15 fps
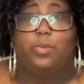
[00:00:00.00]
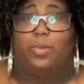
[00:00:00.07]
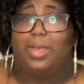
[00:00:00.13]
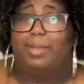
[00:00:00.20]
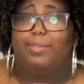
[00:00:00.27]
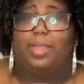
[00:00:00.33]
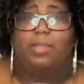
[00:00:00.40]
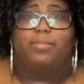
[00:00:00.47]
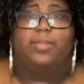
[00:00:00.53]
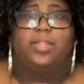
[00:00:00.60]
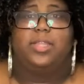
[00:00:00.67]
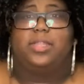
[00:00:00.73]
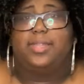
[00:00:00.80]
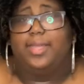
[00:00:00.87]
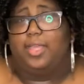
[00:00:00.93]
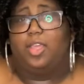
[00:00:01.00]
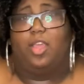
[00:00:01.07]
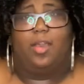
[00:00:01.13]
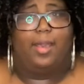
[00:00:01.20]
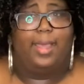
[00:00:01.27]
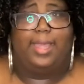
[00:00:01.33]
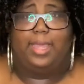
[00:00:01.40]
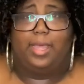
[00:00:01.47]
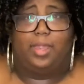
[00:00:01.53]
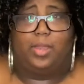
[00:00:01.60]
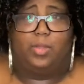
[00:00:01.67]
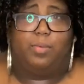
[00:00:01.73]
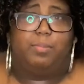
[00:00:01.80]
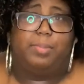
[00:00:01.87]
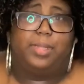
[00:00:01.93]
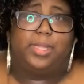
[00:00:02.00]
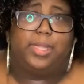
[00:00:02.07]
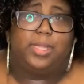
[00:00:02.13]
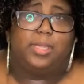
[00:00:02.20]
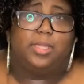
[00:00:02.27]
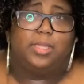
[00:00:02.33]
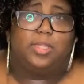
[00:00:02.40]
Well, I'm not really thick, y'all. I ain't got no butt,